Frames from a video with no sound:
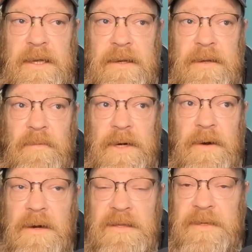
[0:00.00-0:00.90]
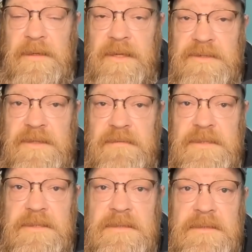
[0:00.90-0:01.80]
And where are the mental health
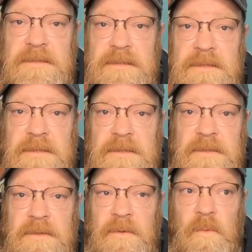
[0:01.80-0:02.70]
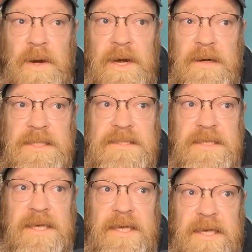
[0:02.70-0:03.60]
services? Where is
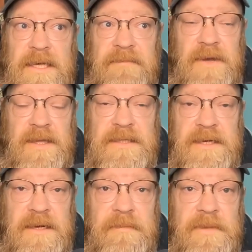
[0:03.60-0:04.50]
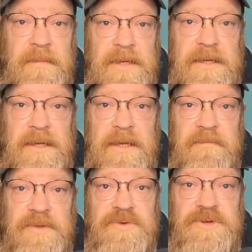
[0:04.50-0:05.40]
the involuntary commitment
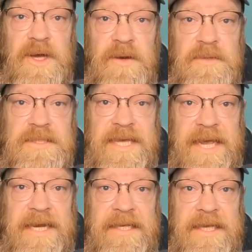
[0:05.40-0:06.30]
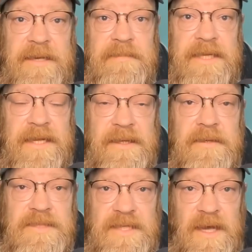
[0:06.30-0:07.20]
if Mr. Jones can't keep diddling
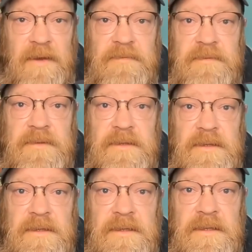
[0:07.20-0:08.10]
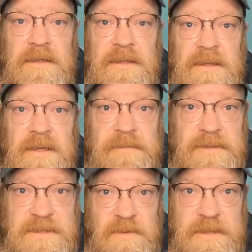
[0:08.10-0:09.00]
himself in
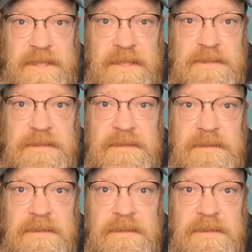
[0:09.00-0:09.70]
front of school kids?